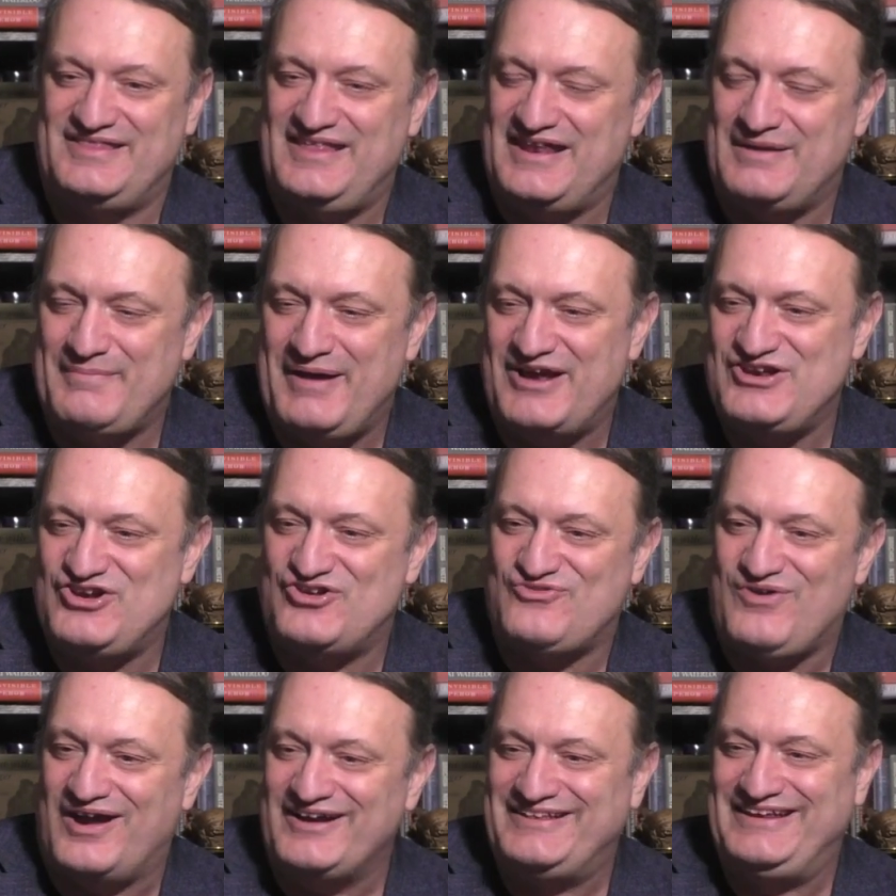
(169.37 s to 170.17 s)
They're the major
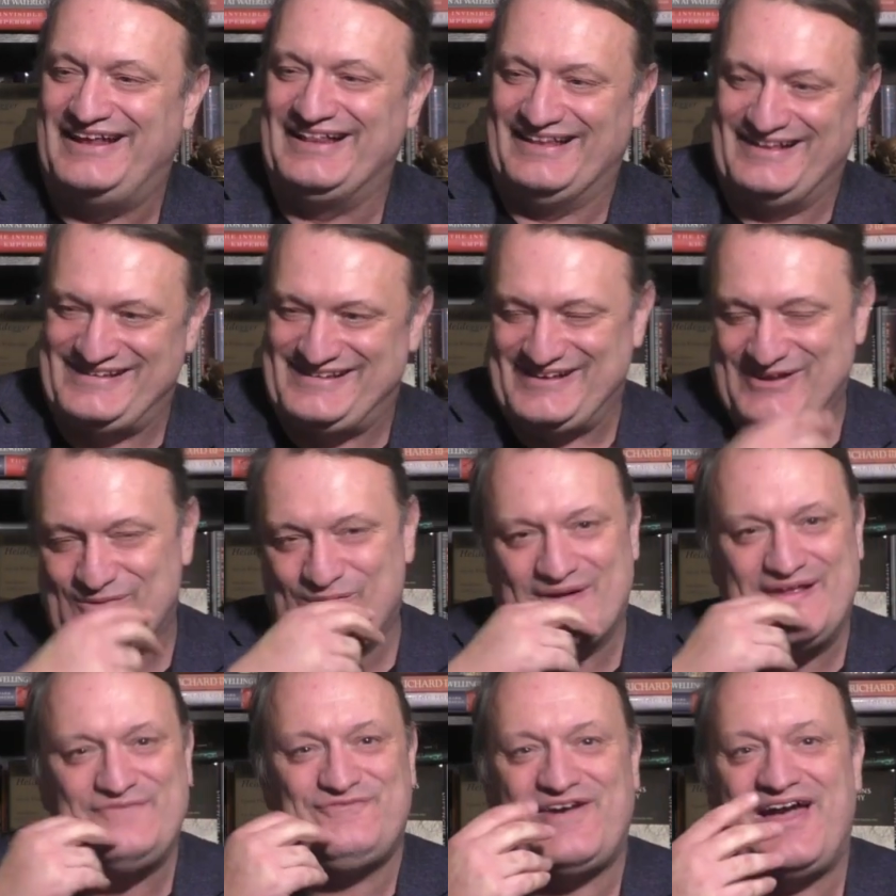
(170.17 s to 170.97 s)
drug dealers in the
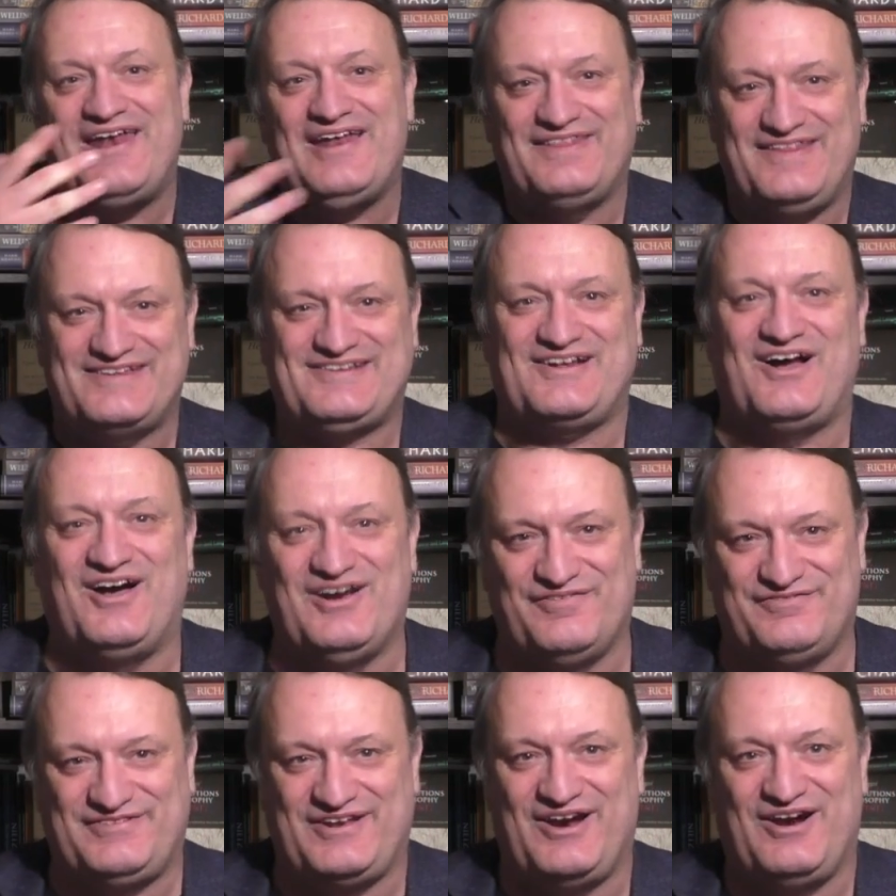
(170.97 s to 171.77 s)
world. He found out this
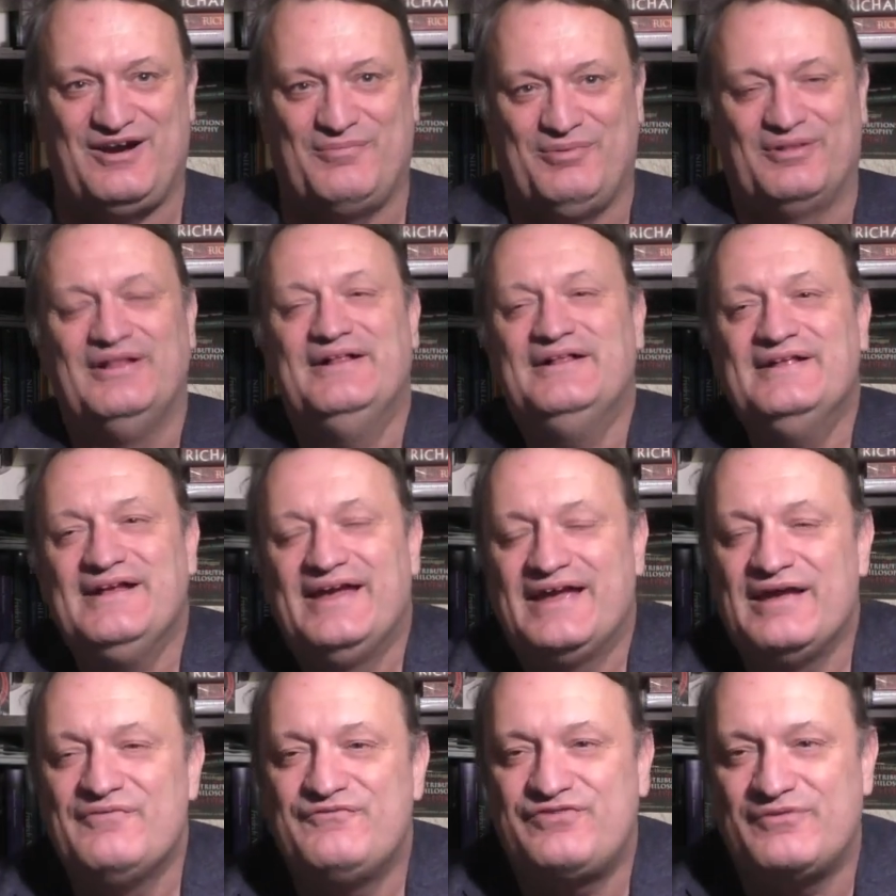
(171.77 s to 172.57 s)
kind of terrible
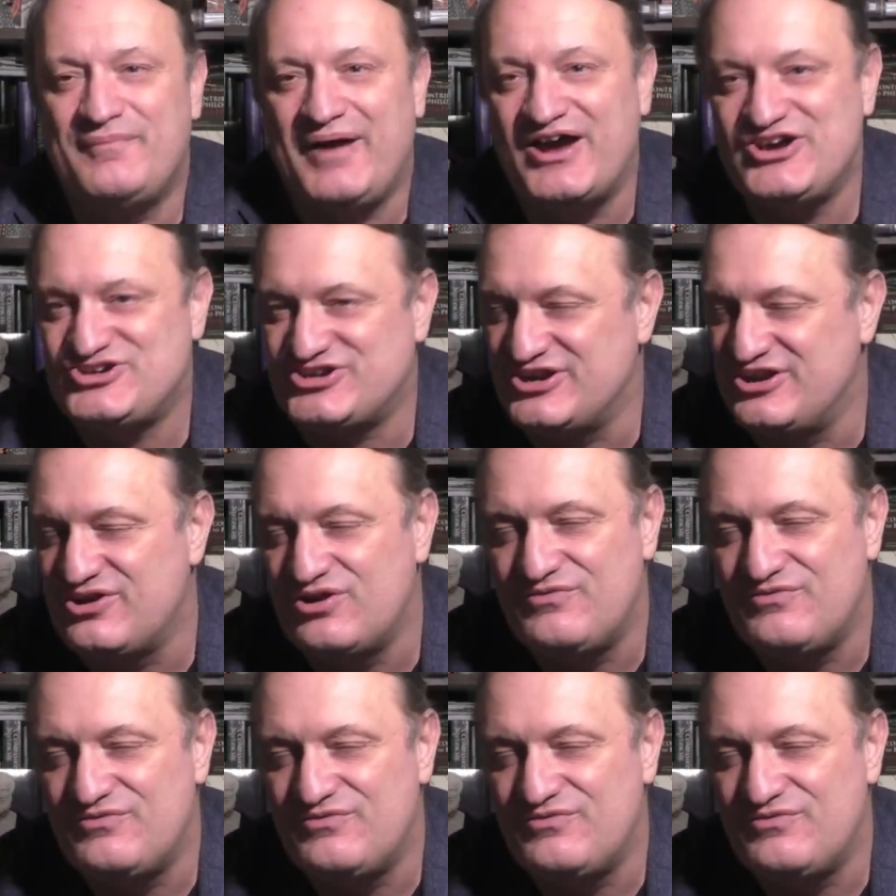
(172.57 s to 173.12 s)
information.